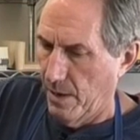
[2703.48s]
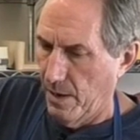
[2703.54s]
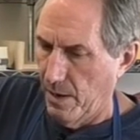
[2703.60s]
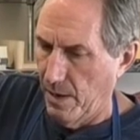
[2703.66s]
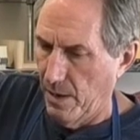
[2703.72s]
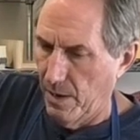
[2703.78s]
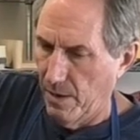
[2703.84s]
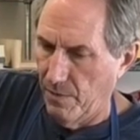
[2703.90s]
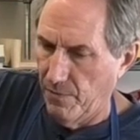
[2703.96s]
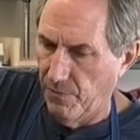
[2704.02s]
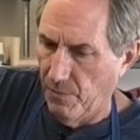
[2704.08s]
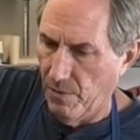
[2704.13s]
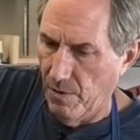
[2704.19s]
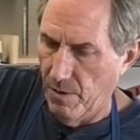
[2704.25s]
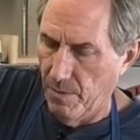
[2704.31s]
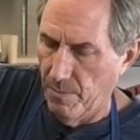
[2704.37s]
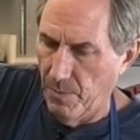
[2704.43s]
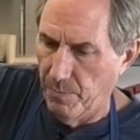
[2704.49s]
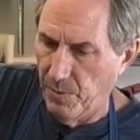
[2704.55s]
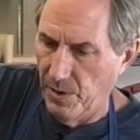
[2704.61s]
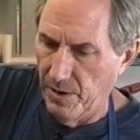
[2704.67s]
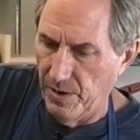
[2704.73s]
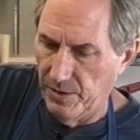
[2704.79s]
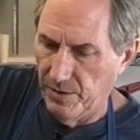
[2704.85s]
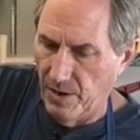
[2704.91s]
And for a
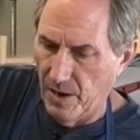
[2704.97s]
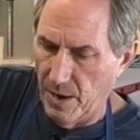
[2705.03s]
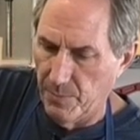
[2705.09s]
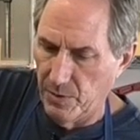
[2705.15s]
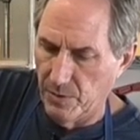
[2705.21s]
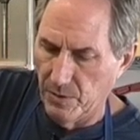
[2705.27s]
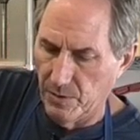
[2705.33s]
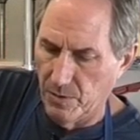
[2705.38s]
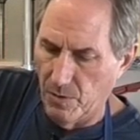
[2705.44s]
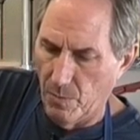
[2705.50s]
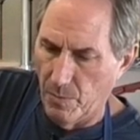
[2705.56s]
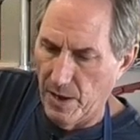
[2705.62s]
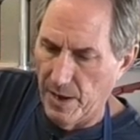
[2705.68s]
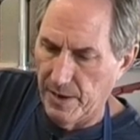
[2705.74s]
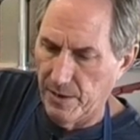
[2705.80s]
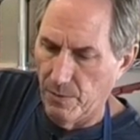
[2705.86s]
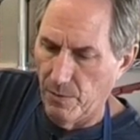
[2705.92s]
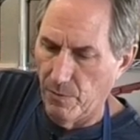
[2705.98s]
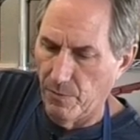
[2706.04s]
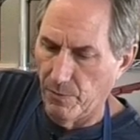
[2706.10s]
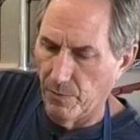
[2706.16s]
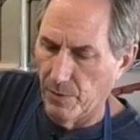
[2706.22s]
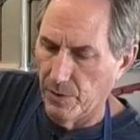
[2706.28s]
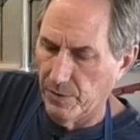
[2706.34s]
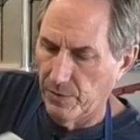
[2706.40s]
period of time, you can go back
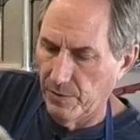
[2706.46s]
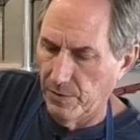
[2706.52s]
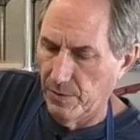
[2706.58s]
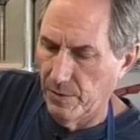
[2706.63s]
over it.